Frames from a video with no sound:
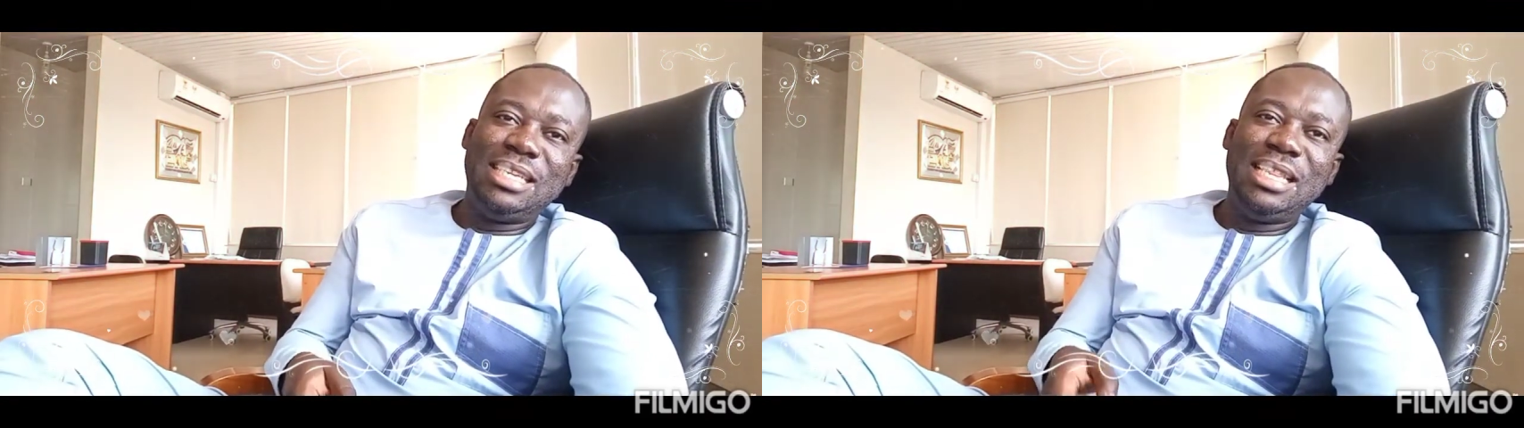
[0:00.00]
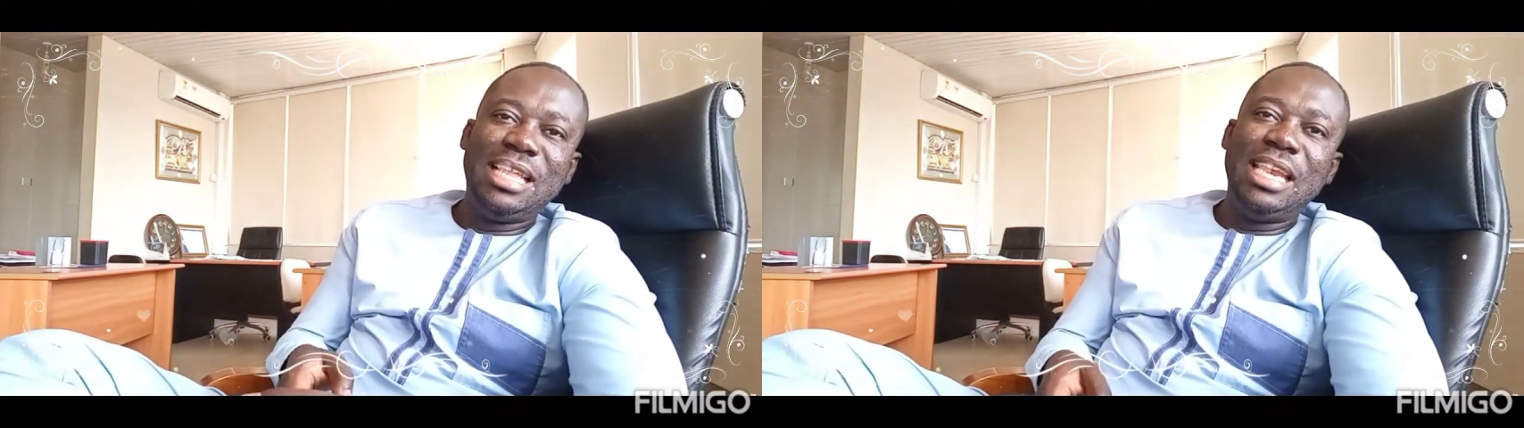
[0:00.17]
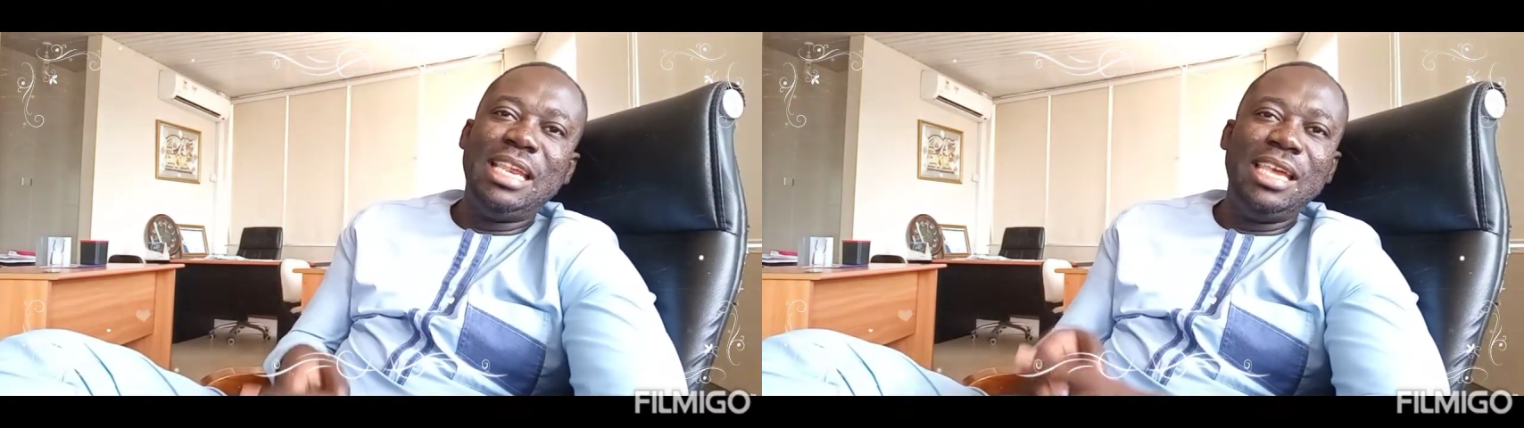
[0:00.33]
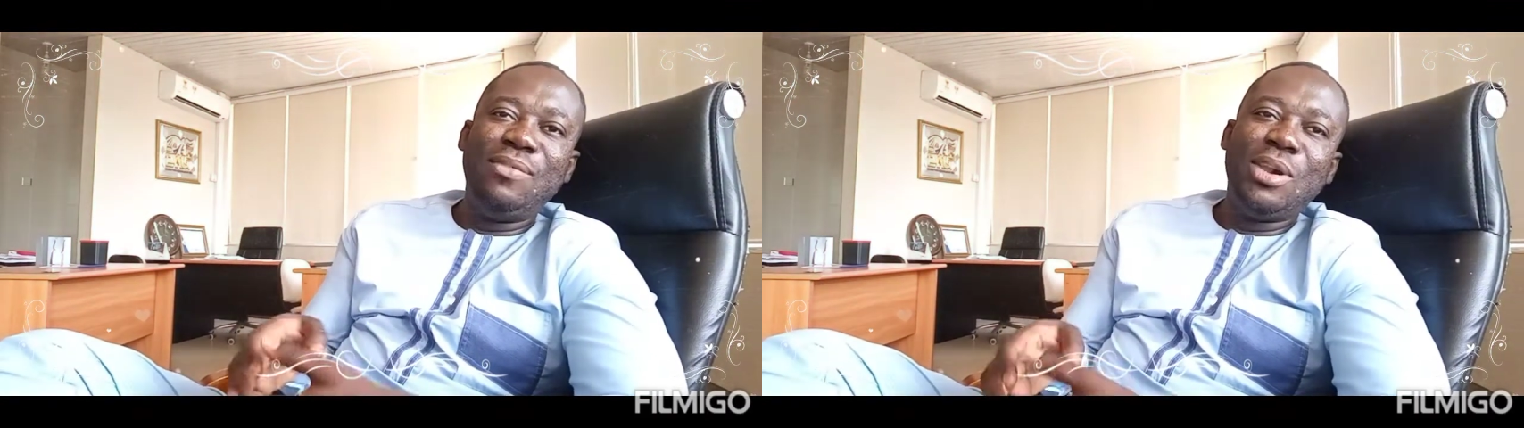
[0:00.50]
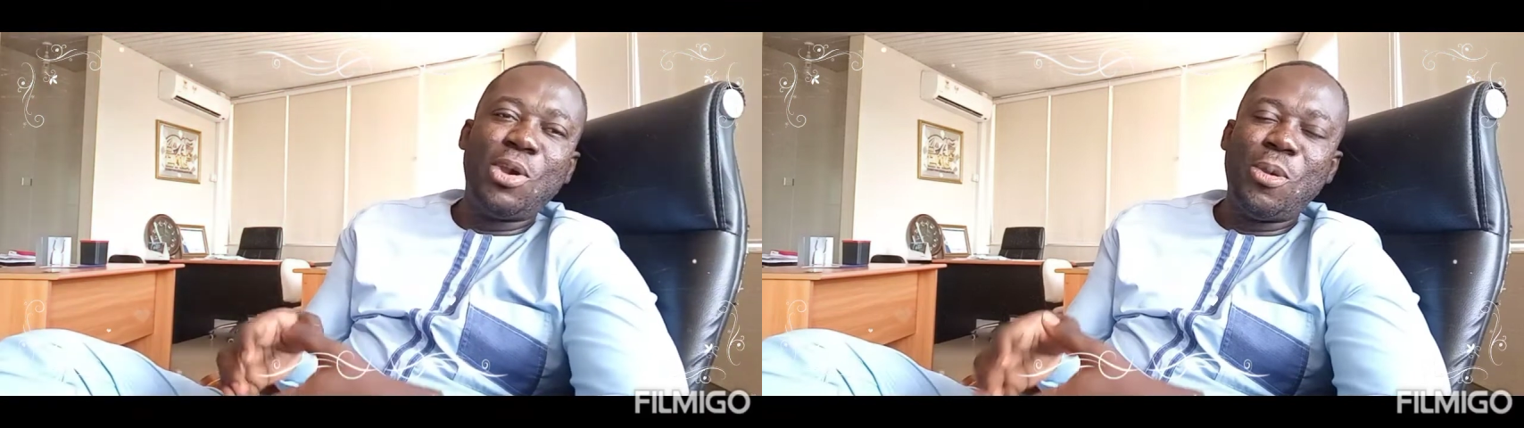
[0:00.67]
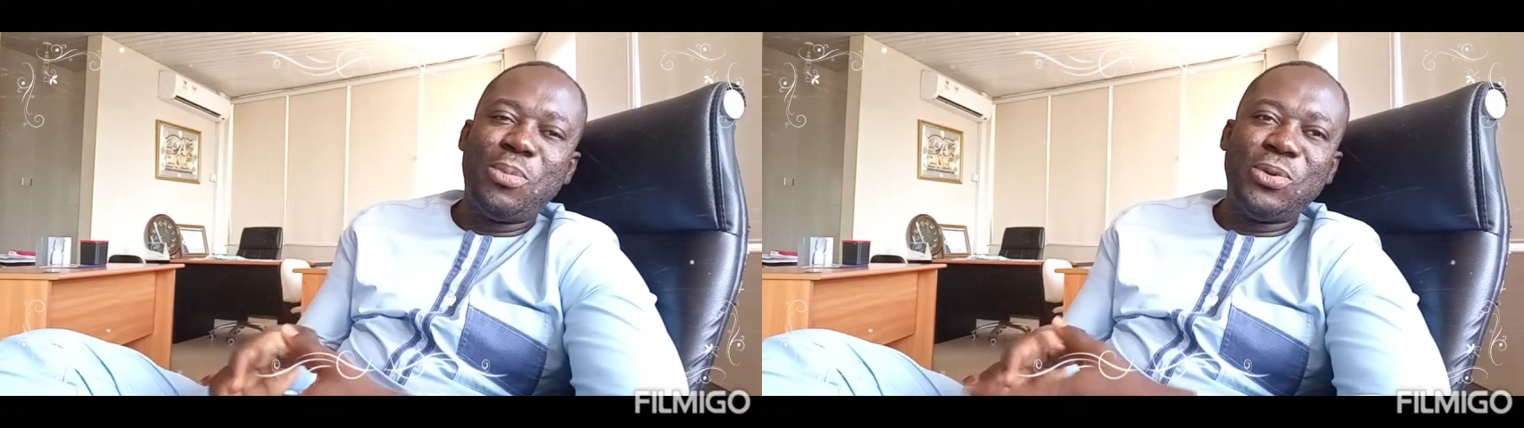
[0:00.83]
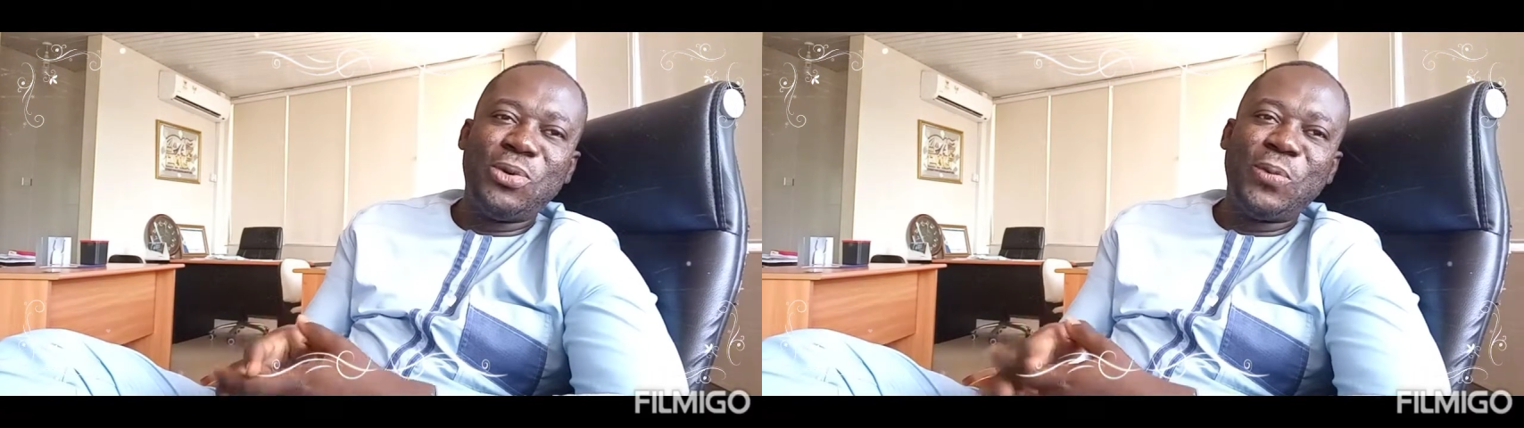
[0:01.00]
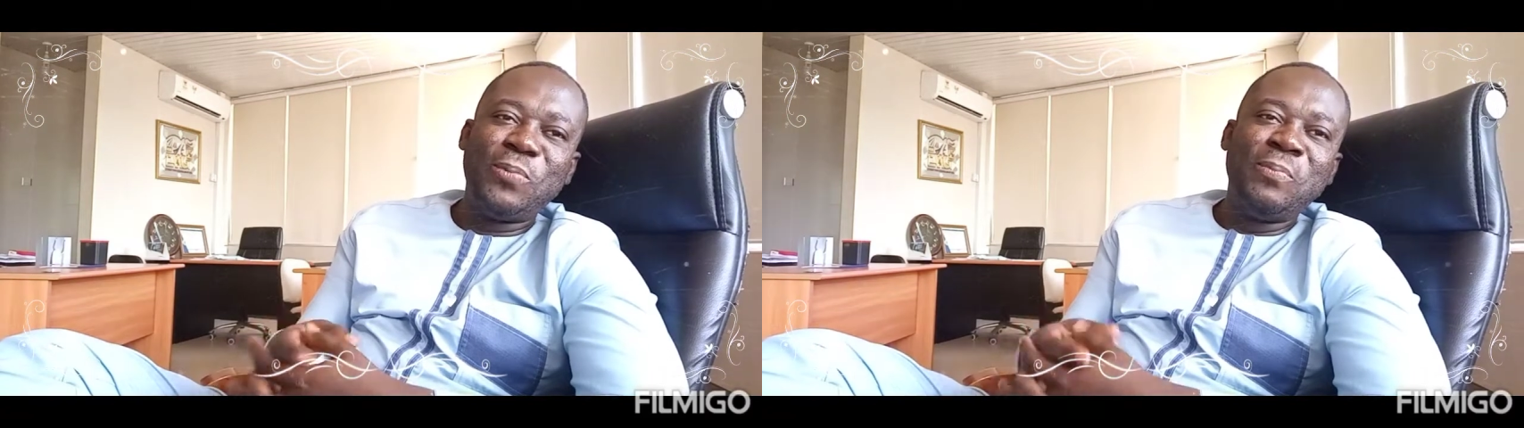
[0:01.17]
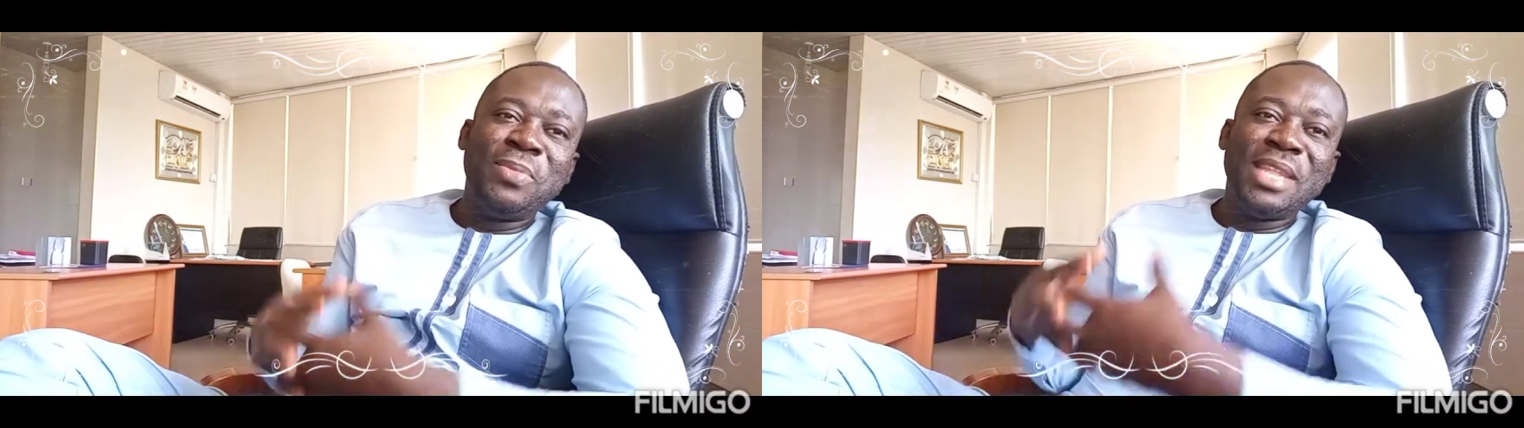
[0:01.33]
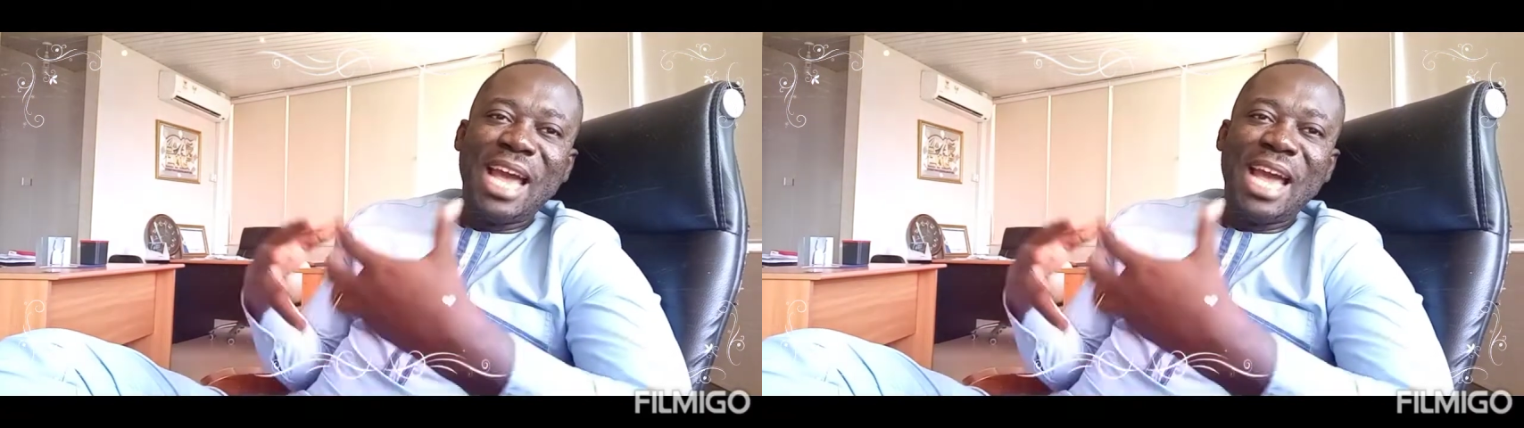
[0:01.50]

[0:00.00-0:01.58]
that if a couple